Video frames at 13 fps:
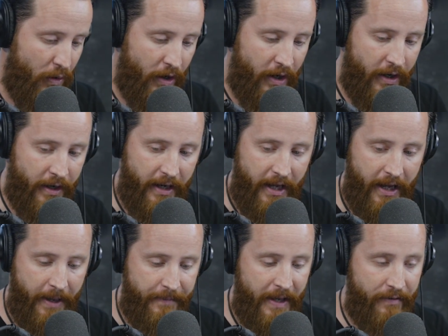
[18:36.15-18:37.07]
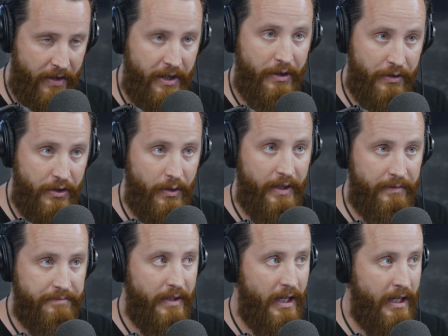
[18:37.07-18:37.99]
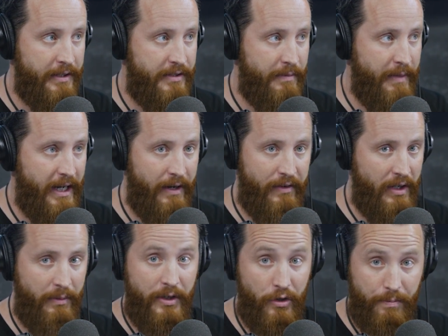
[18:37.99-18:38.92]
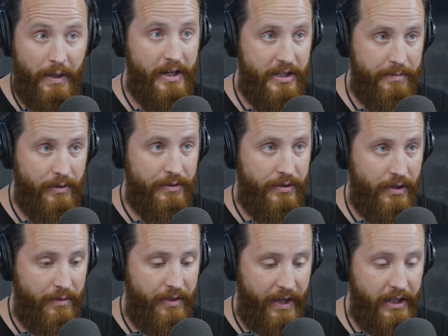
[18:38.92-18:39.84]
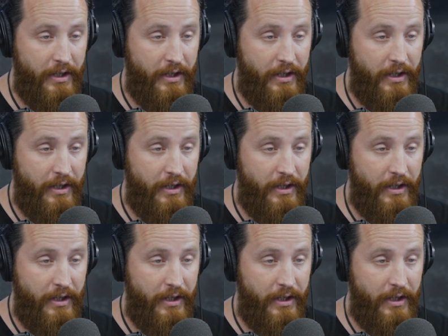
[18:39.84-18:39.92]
for um, everything you're doing uh, to make everything we do possible. So